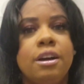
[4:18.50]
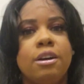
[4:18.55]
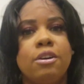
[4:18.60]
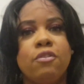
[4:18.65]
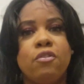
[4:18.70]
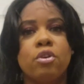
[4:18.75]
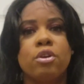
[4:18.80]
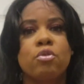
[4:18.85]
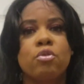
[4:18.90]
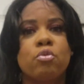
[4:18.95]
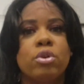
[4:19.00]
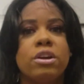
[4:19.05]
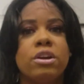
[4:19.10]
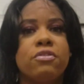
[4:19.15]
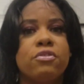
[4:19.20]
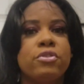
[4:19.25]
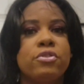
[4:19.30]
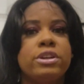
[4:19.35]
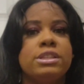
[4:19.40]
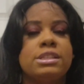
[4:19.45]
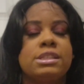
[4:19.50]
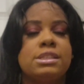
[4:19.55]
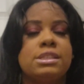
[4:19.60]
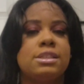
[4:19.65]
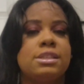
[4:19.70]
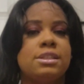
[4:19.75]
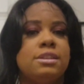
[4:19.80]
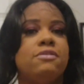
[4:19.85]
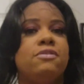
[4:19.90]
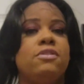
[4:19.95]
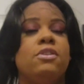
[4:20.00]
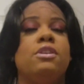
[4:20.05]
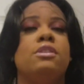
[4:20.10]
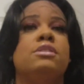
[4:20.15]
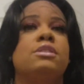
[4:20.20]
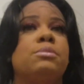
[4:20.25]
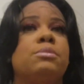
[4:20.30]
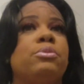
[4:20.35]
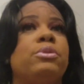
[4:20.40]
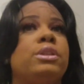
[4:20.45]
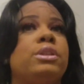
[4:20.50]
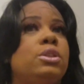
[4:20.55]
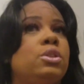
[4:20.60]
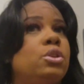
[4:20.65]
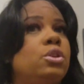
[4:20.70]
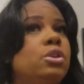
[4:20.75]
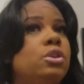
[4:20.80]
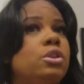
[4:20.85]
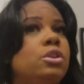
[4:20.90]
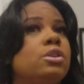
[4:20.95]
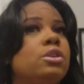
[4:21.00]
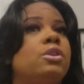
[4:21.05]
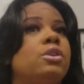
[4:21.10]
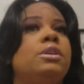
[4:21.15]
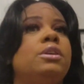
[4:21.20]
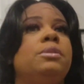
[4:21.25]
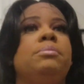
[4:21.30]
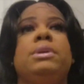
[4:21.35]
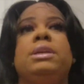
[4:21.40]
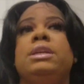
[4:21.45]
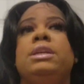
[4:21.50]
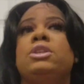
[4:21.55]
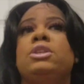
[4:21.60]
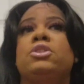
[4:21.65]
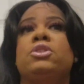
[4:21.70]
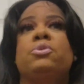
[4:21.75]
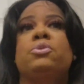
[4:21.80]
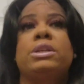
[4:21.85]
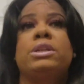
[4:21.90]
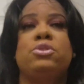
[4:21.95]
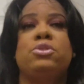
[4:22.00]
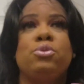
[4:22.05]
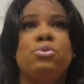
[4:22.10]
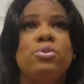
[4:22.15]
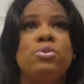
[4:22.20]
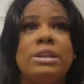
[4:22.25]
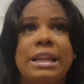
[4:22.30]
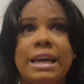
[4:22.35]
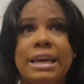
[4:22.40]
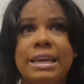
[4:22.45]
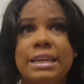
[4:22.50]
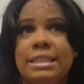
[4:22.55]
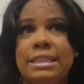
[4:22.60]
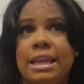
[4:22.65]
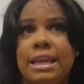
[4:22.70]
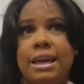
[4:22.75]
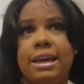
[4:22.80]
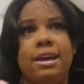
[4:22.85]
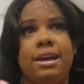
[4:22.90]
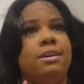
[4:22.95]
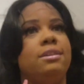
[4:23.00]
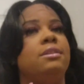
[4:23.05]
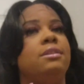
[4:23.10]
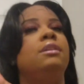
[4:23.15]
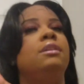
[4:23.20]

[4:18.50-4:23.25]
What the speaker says: for reference, and it falls pretty long on me, so I do like that.